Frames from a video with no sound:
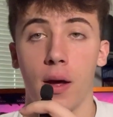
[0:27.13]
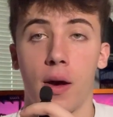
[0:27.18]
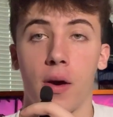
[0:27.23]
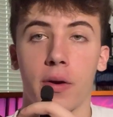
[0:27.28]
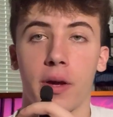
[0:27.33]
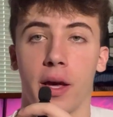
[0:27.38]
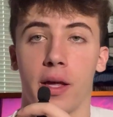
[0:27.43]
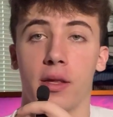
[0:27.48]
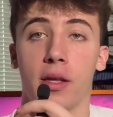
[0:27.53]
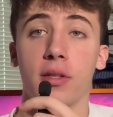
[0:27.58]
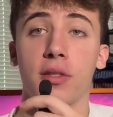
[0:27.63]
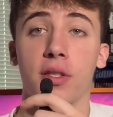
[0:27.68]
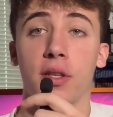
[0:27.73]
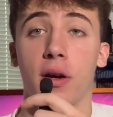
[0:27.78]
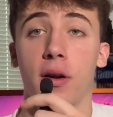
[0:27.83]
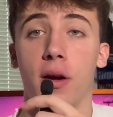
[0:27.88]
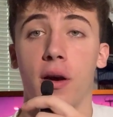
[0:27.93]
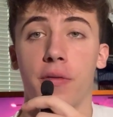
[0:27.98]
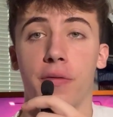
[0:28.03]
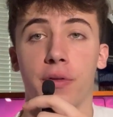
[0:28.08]
Okay, let's
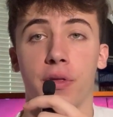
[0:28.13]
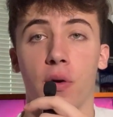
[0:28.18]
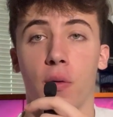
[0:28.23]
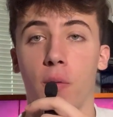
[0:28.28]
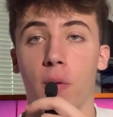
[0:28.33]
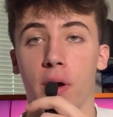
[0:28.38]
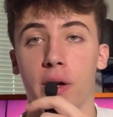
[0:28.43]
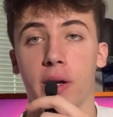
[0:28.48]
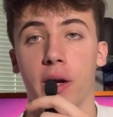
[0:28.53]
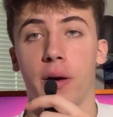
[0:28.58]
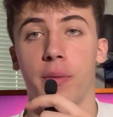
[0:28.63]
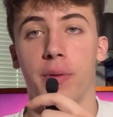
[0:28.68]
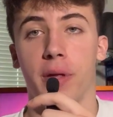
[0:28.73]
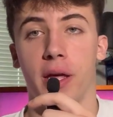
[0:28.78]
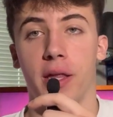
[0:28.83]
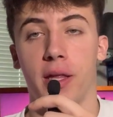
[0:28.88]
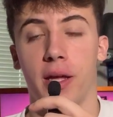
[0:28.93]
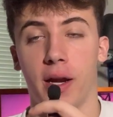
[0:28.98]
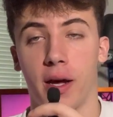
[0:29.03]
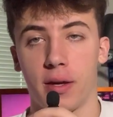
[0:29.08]
start off with the workout
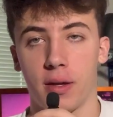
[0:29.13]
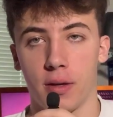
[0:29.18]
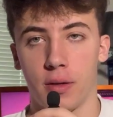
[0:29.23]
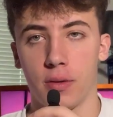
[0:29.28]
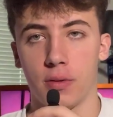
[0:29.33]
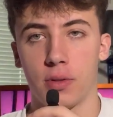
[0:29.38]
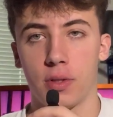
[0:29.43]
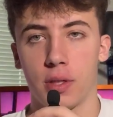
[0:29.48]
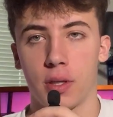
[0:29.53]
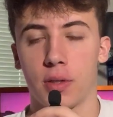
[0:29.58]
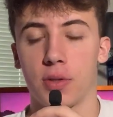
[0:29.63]
plan that I use.